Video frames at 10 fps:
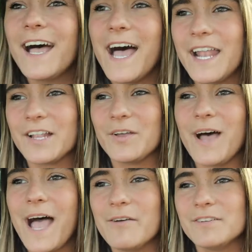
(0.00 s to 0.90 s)
I don't know,
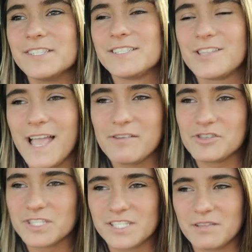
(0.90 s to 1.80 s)
I was
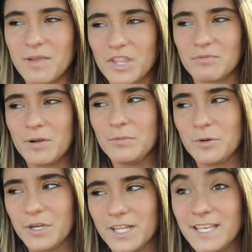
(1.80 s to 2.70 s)
just in the bathroom all
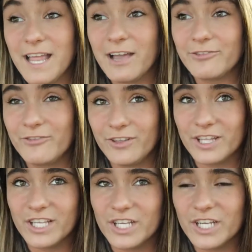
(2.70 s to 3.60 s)
morning, not
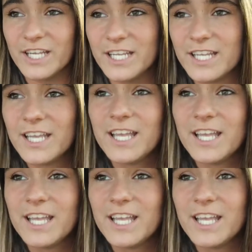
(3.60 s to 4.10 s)
feeling good.